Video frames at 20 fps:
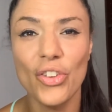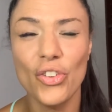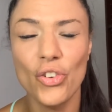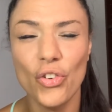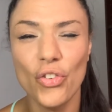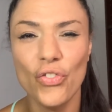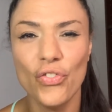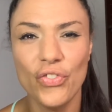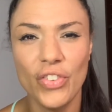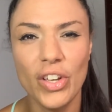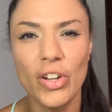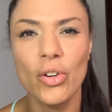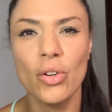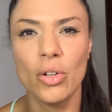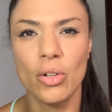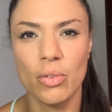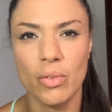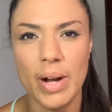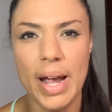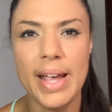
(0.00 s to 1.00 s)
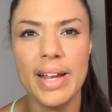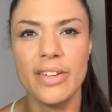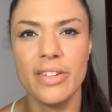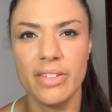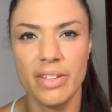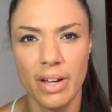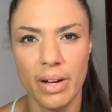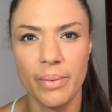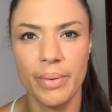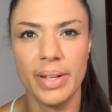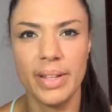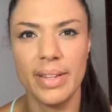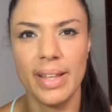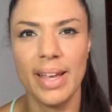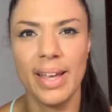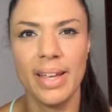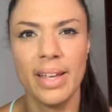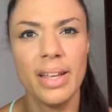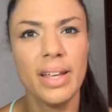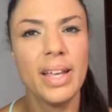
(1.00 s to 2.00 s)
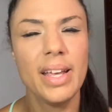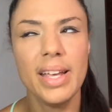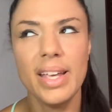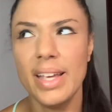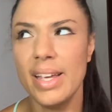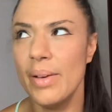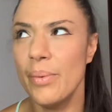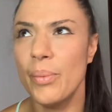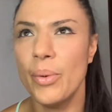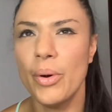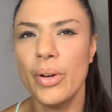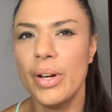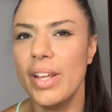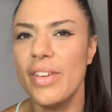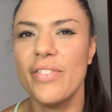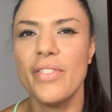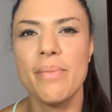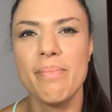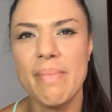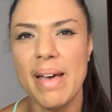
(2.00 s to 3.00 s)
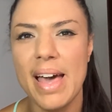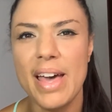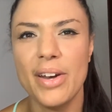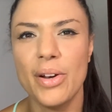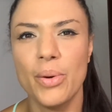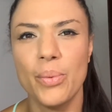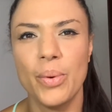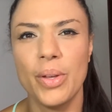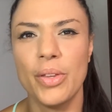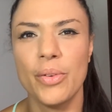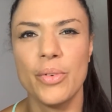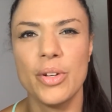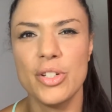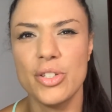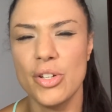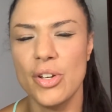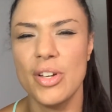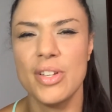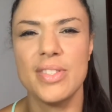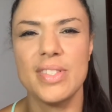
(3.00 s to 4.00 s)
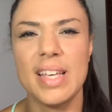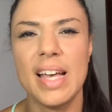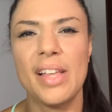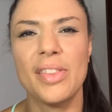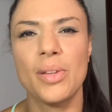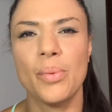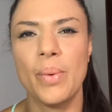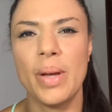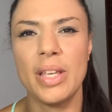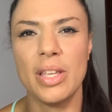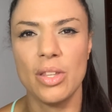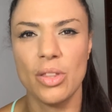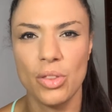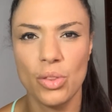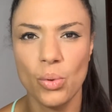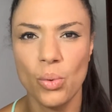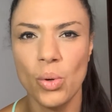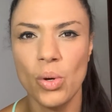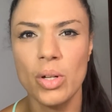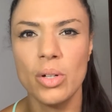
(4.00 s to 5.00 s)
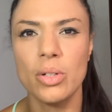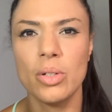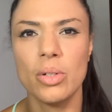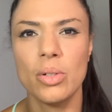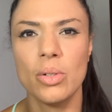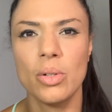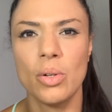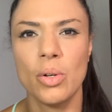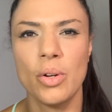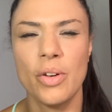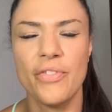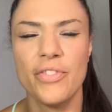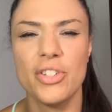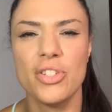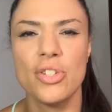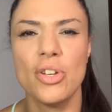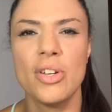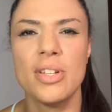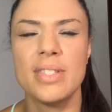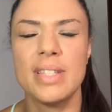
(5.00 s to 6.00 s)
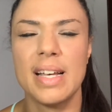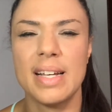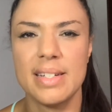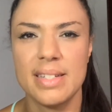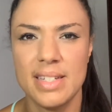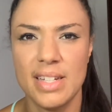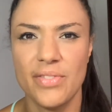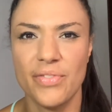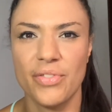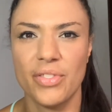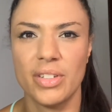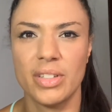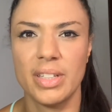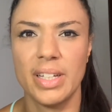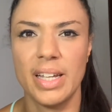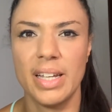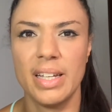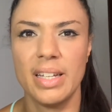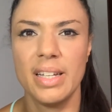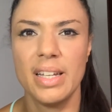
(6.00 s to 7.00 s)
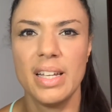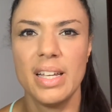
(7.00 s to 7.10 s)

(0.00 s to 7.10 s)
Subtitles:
You'll feel great going there. It won't even matter whether it turns out the way you thought or if it turns out differently.